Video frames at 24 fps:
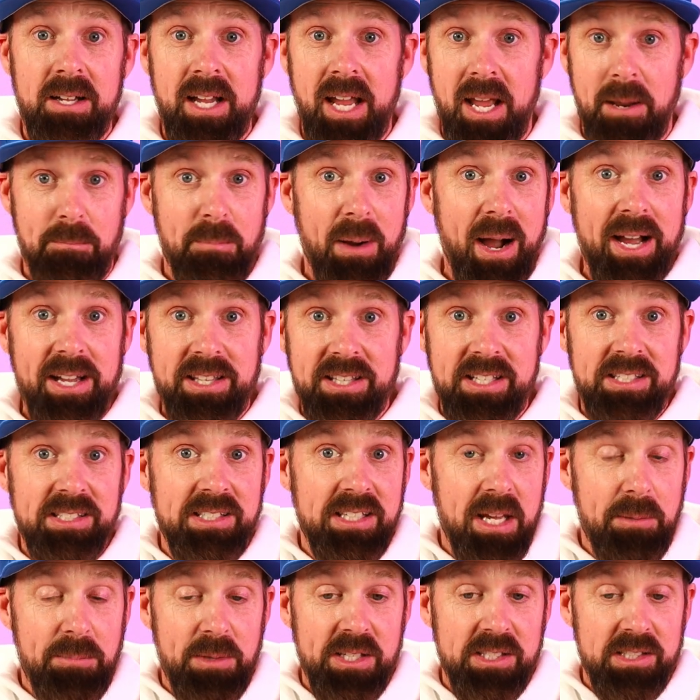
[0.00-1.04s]
and buy these
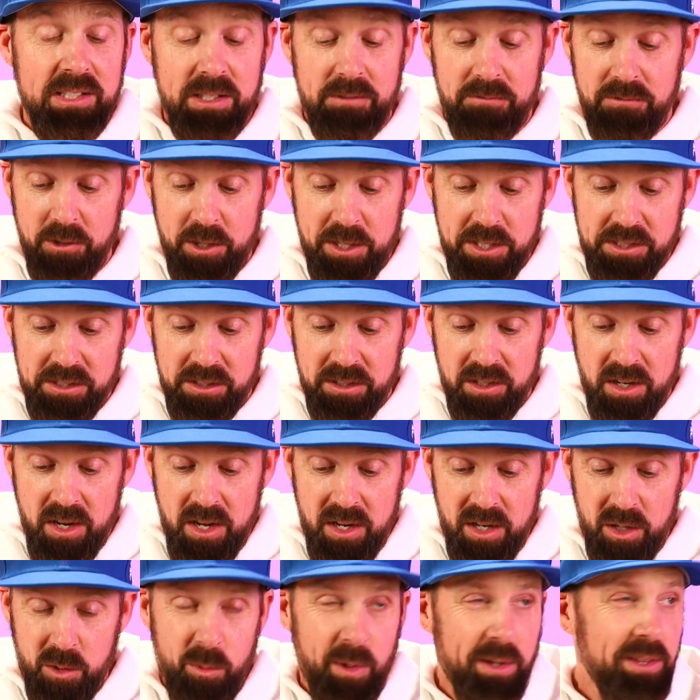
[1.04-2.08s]
and keep these in the freezer
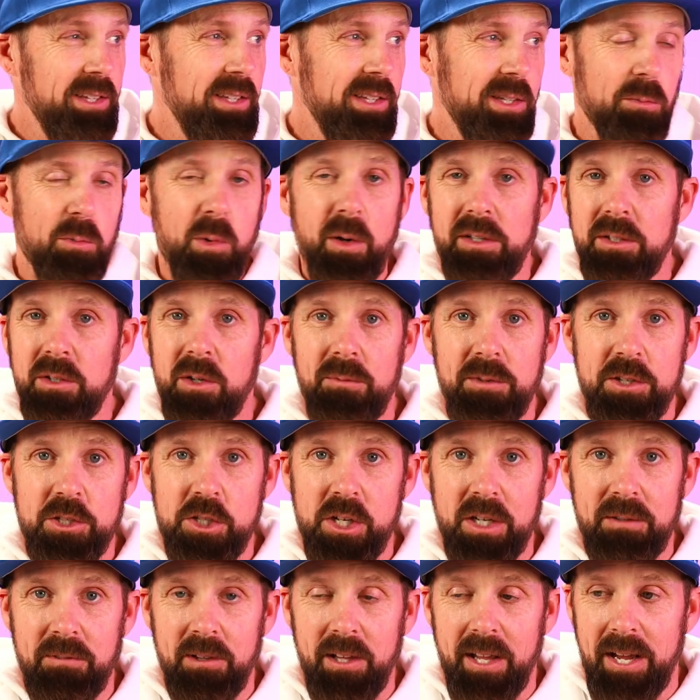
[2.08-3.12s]
rather than running over to
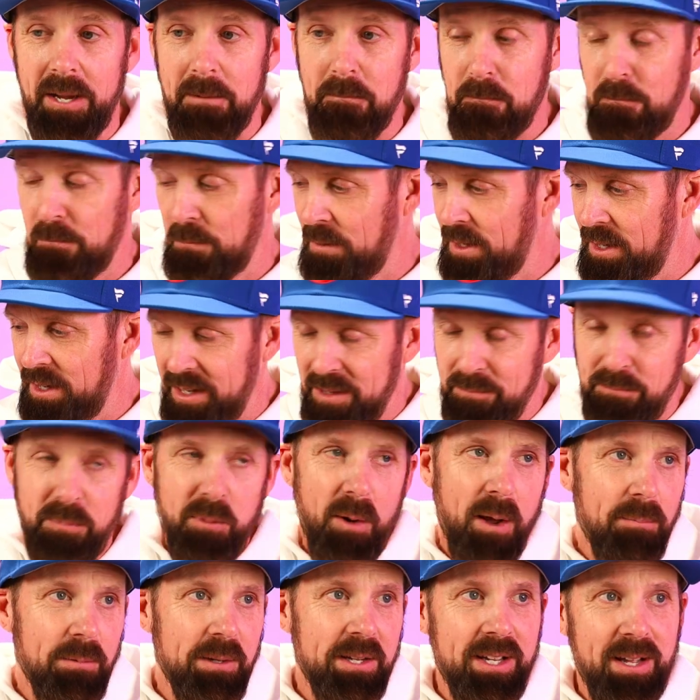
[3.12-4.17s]
Chick-fil-A.
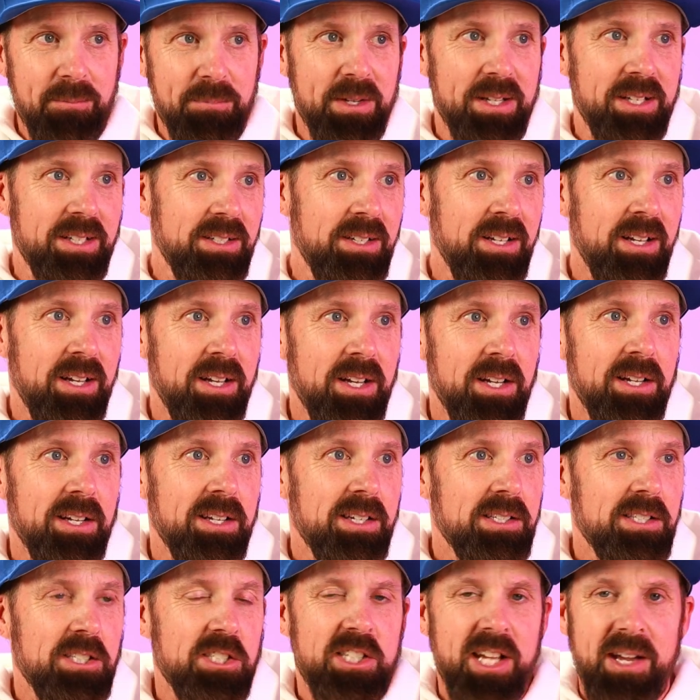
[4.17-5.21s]

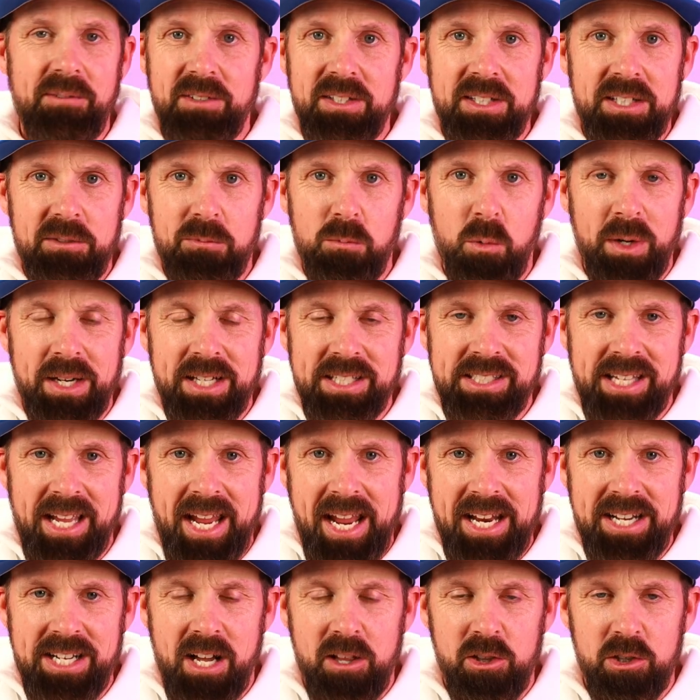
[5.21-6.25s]

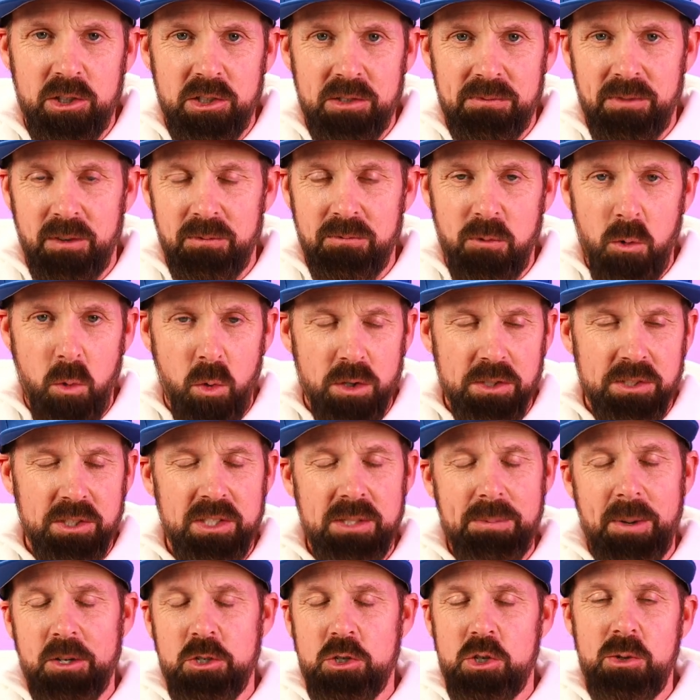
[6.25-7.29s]
$8 for four. So it's
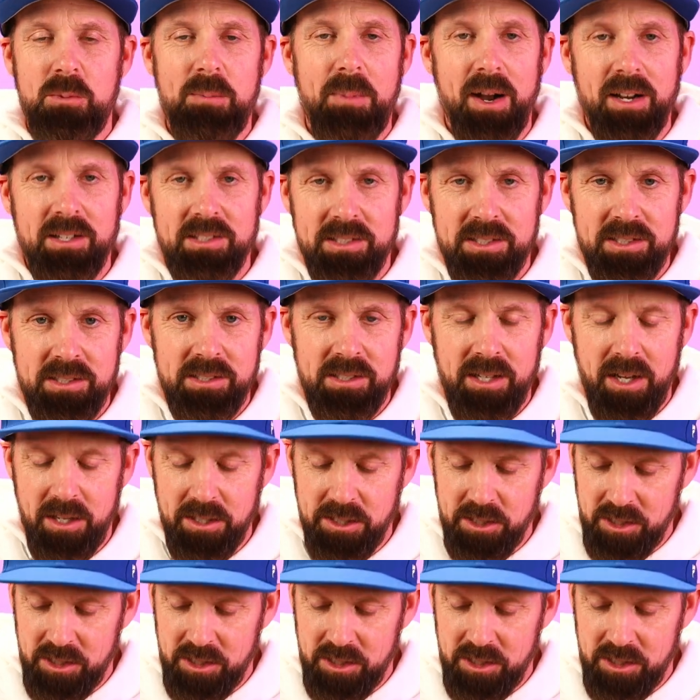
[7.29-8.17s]
about $2 a